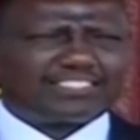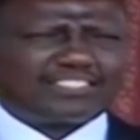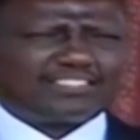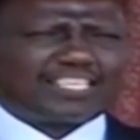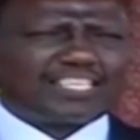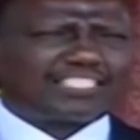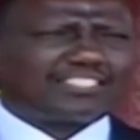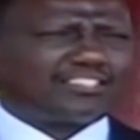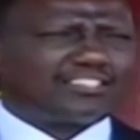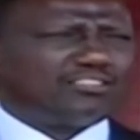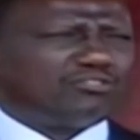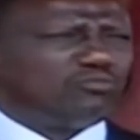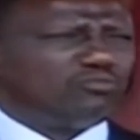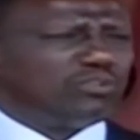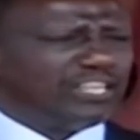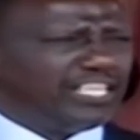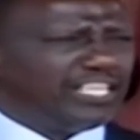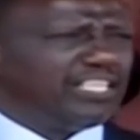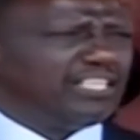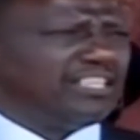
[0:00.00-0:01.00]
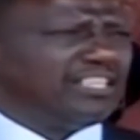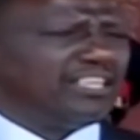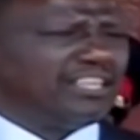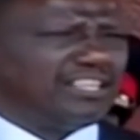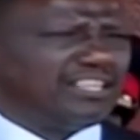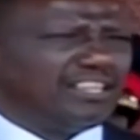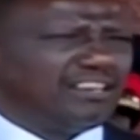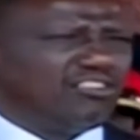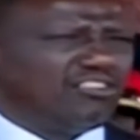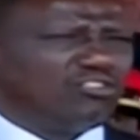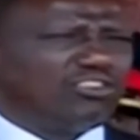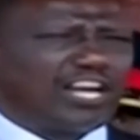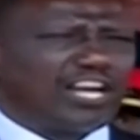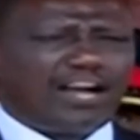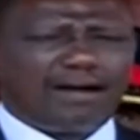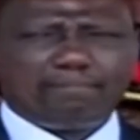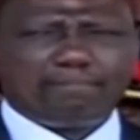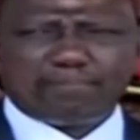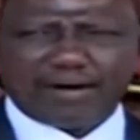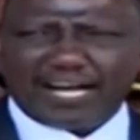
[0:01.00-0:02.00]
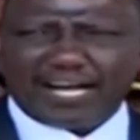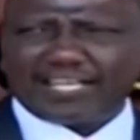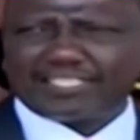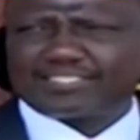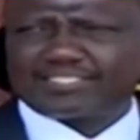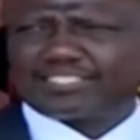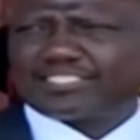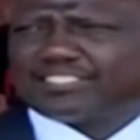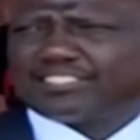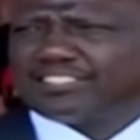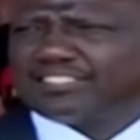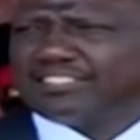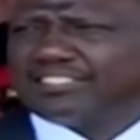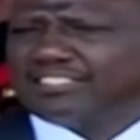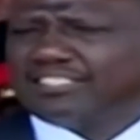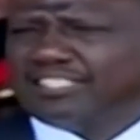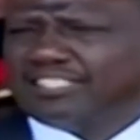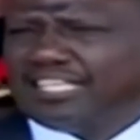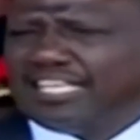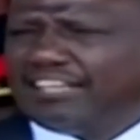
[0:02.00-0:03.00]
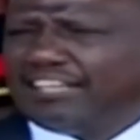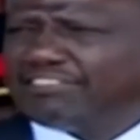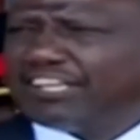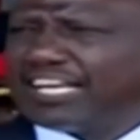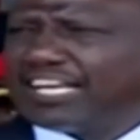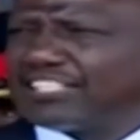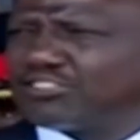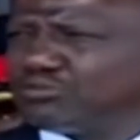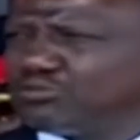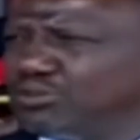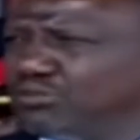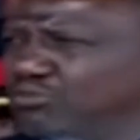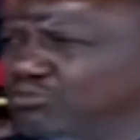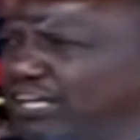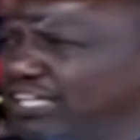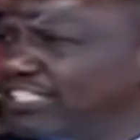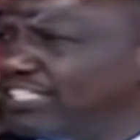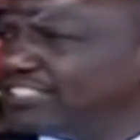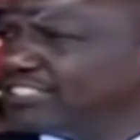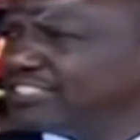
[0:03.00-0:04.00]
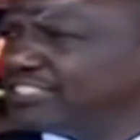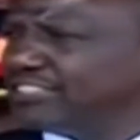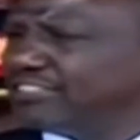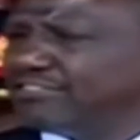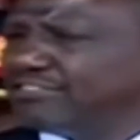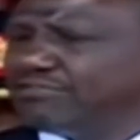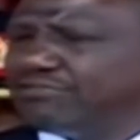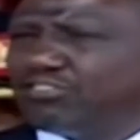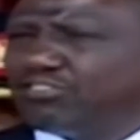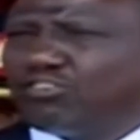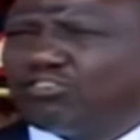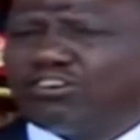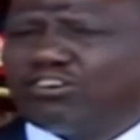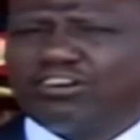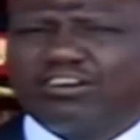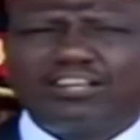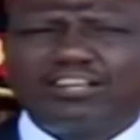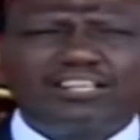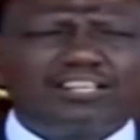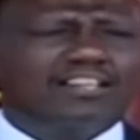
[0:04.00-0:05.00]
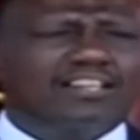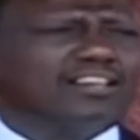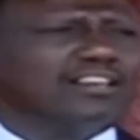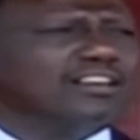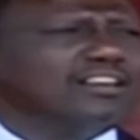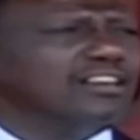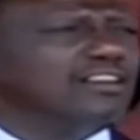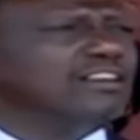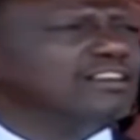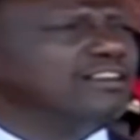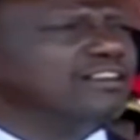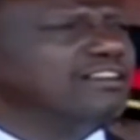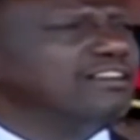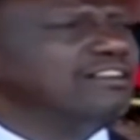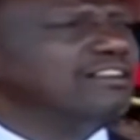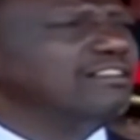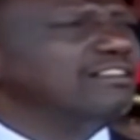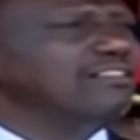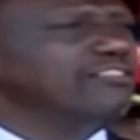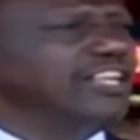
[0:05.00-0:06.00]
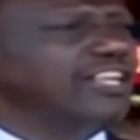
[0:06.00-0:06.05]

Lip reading: that we, on our path, even as we wait for the